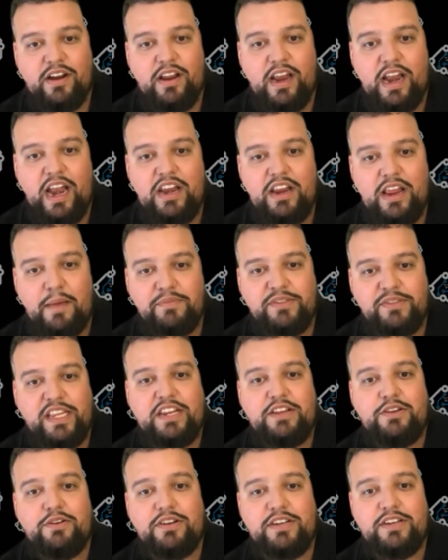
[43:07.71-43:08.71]
and I'm
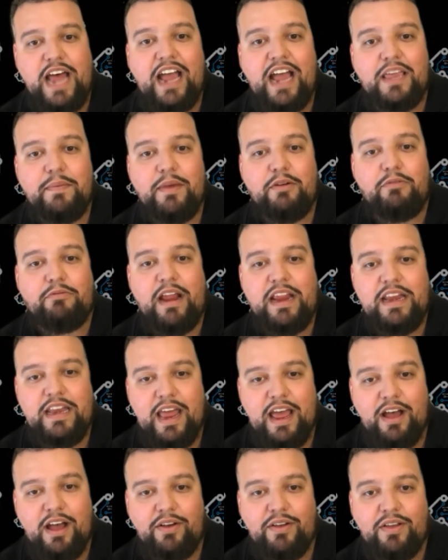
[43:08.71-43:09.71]
sending you a document right
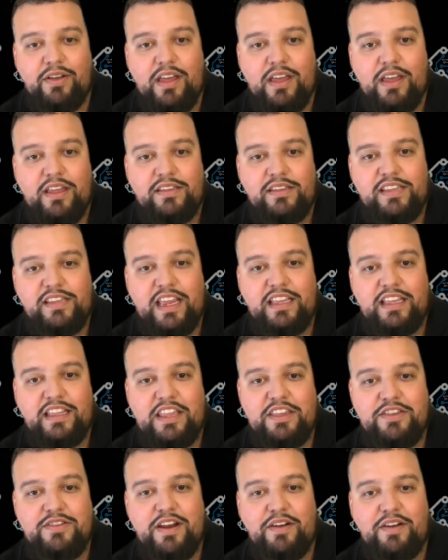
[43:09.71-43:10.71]
now saying
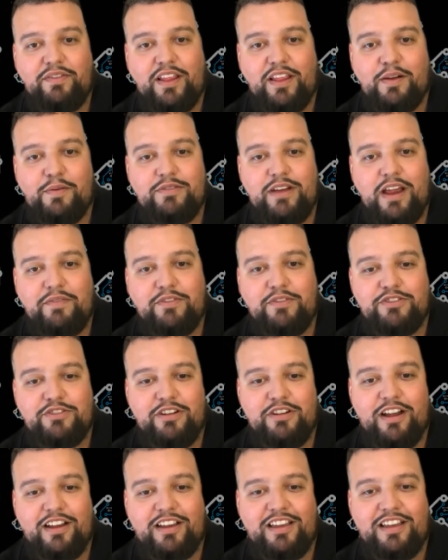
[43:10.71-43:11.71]
that you never let him drive your
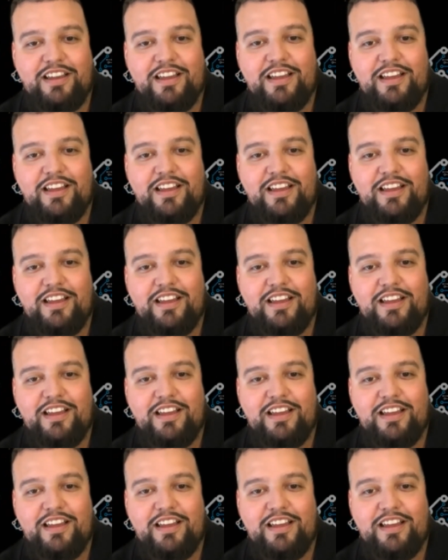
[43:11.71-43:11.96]
truck."